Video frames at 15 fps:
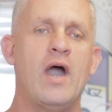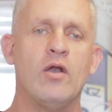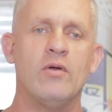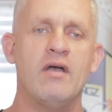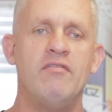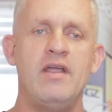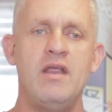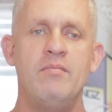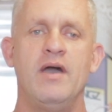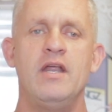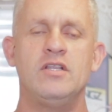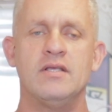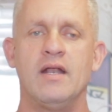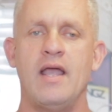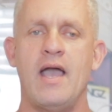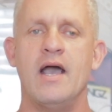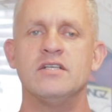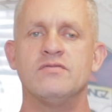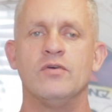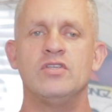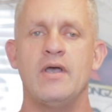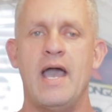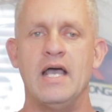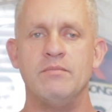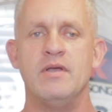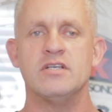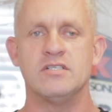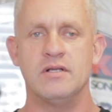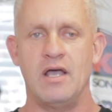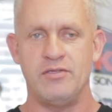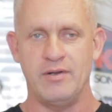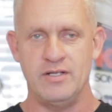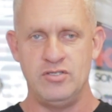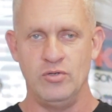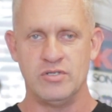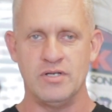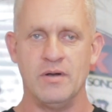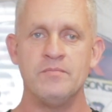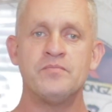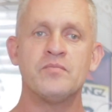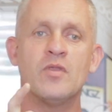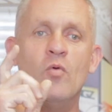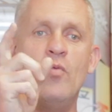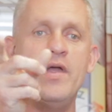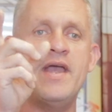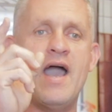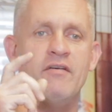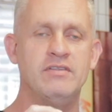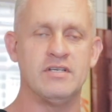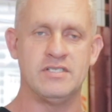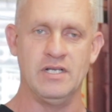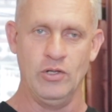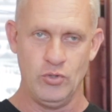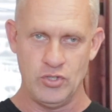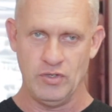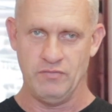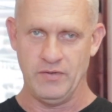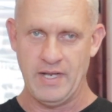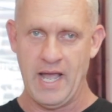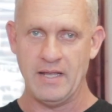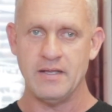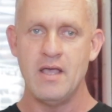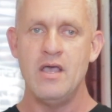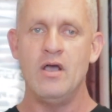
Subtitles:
I don't have anybody to ask for to add me as an authorized user. We have the solution for that.